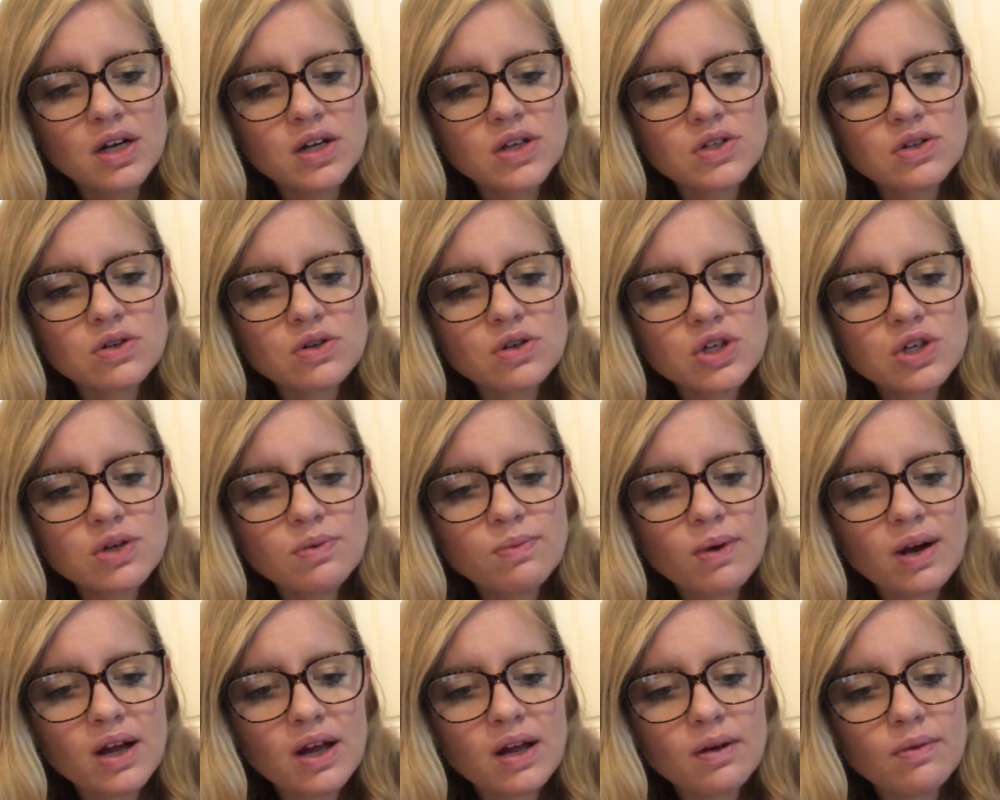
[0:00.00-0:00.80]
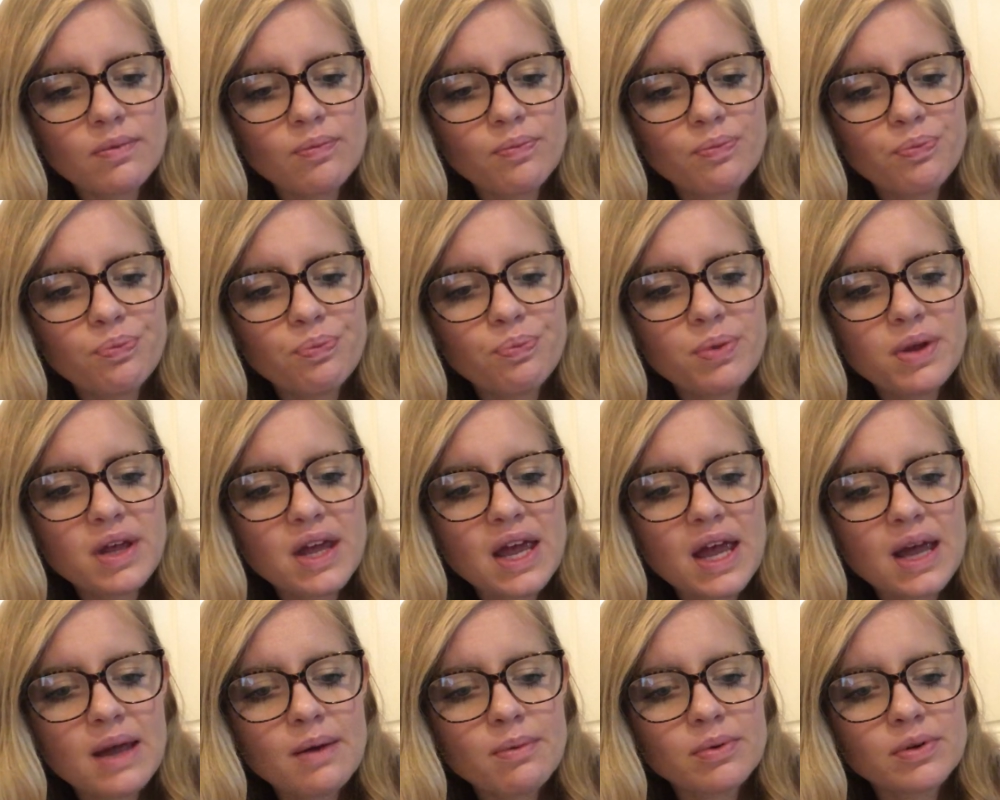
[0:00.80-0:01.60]
so she might
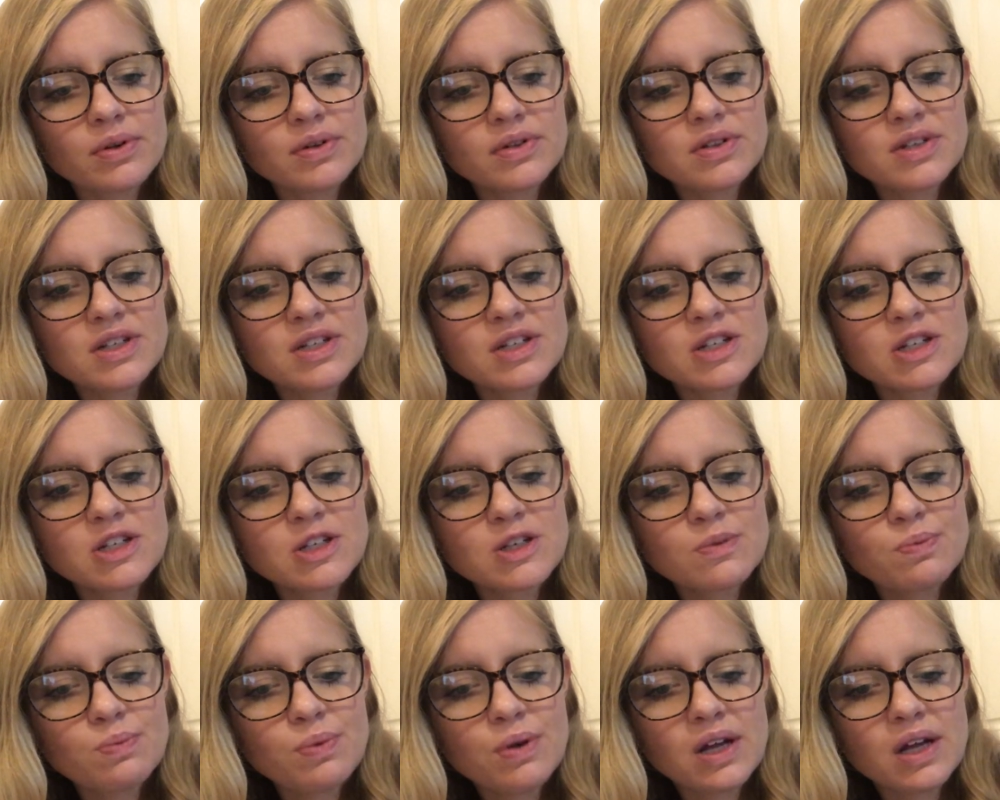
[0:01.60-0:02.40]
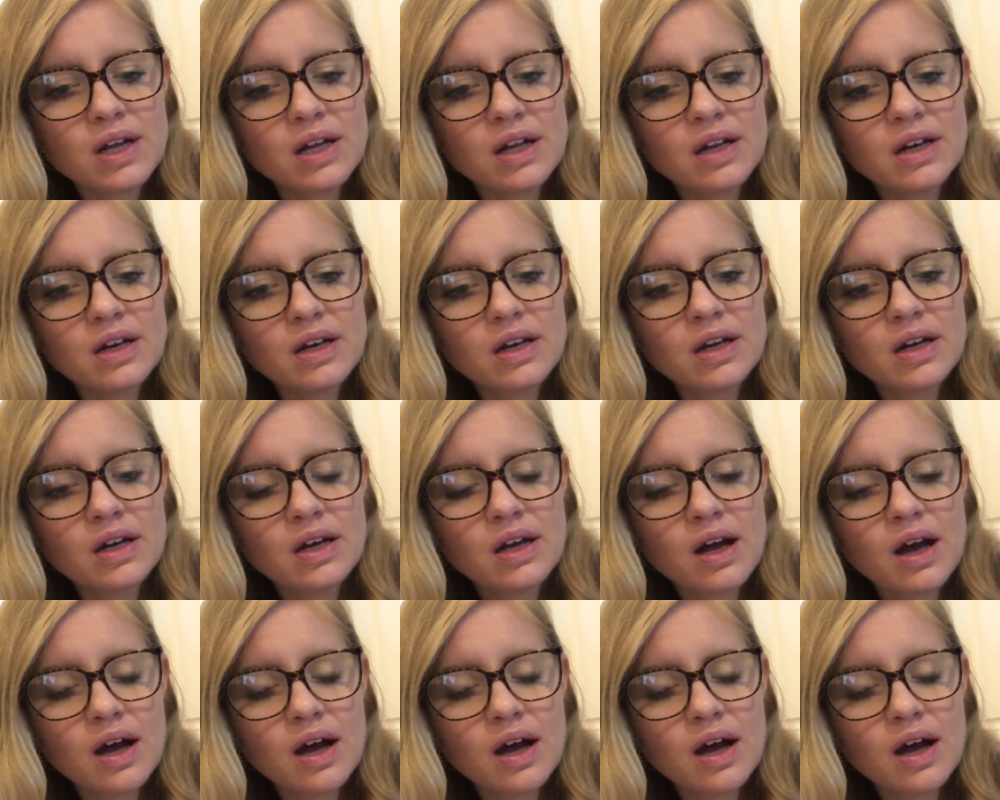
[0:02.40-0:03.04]
be able to spin